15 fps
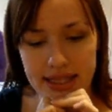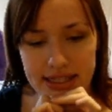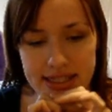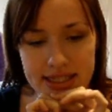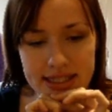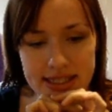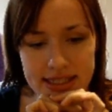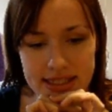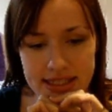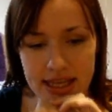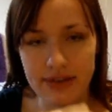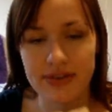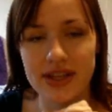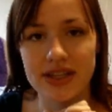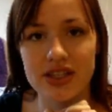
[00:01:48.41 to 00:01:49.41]
and
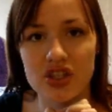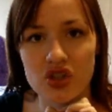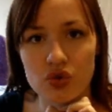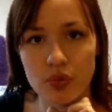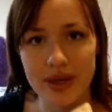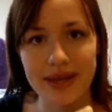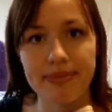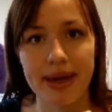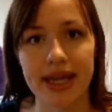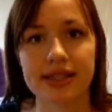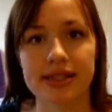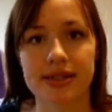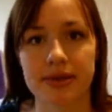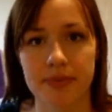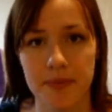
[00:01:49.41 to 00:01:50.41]
7 suite
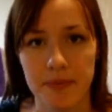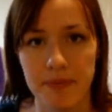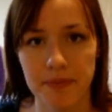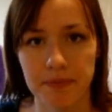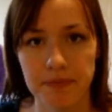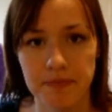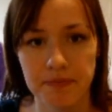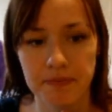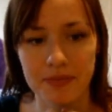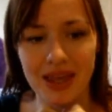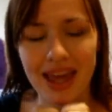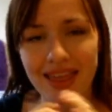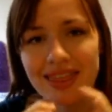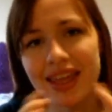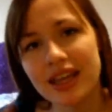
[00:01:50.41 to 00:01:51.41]
mates.
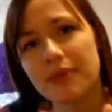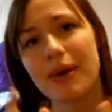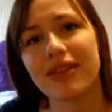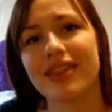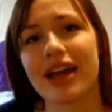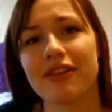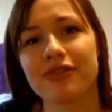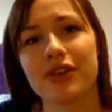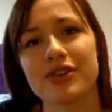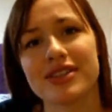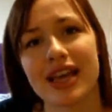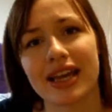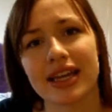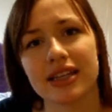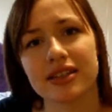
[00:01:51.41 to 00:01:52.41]
Think about that
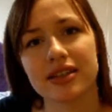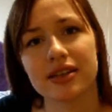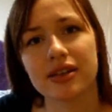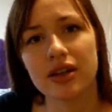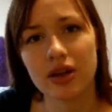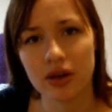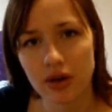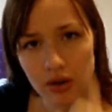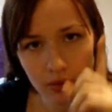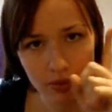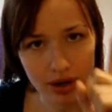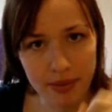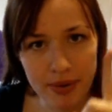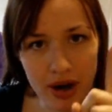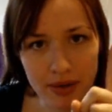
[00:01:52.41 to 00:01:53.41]
for a second.
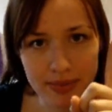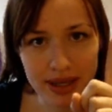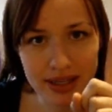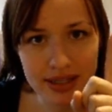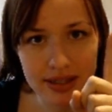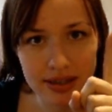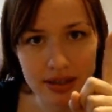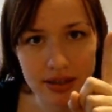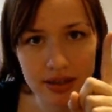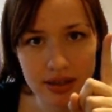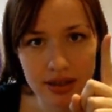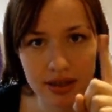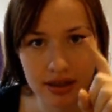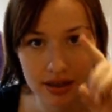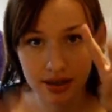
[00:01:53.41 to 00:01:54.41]
1 apartment,
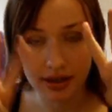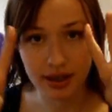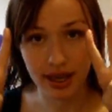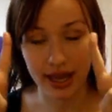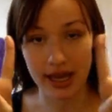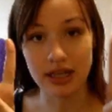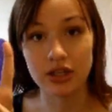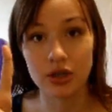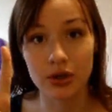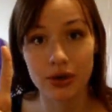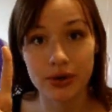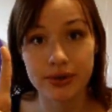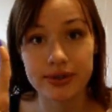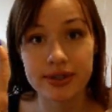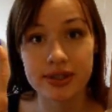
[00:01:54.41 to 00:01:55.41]
8
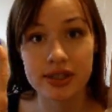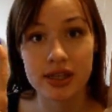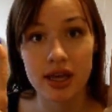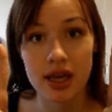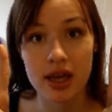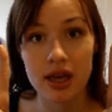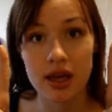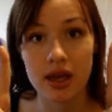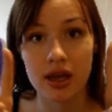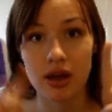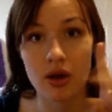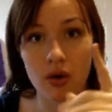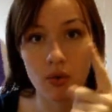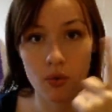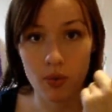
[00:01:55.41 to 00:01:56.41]
girls,
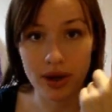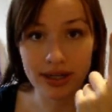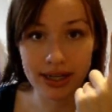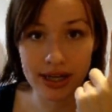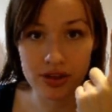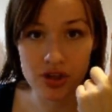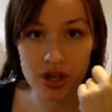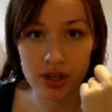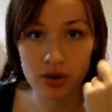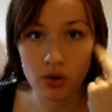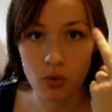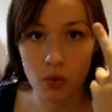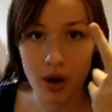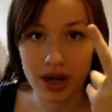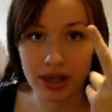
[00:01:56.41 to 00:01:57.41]
1
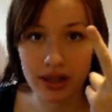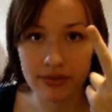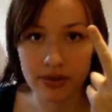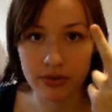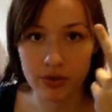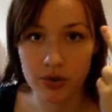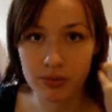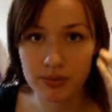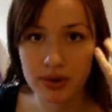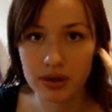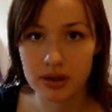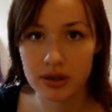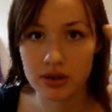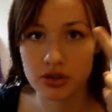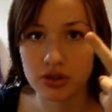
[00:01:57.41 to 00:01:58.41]
kitchen, 1 living
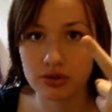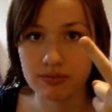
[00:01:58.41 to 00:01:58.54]
room,